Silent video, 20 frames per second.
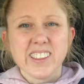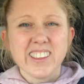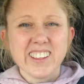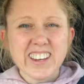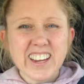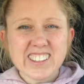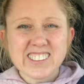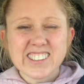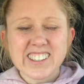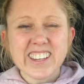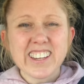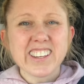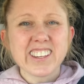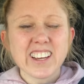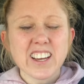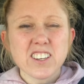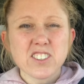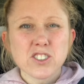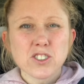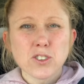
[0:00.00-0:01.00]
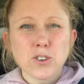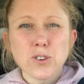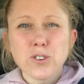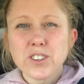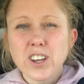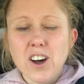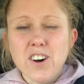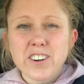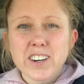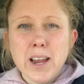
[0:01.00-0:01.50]
The next thing sold
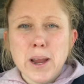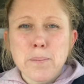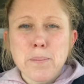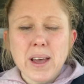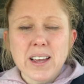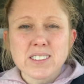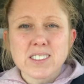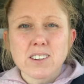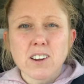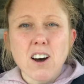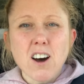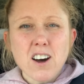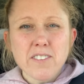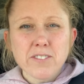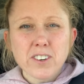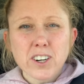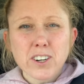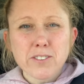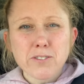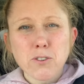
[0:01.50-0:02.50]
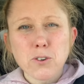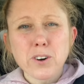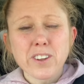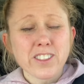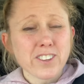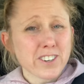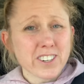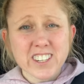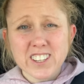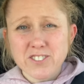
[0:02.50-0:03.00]
on a best offer for
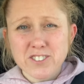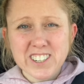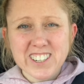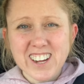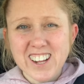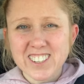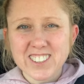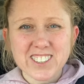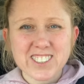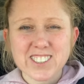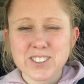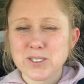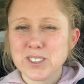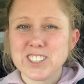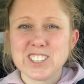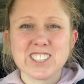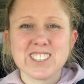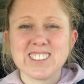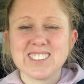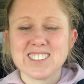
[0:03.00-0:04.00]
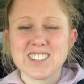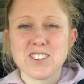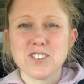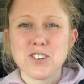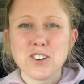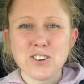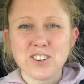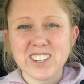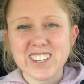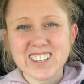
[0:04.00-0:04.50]
$33, which is
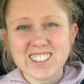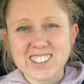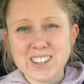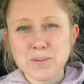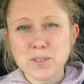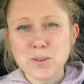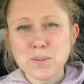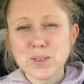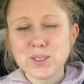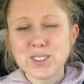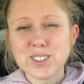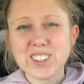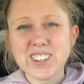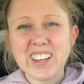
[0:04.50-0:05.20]
totally acceptable.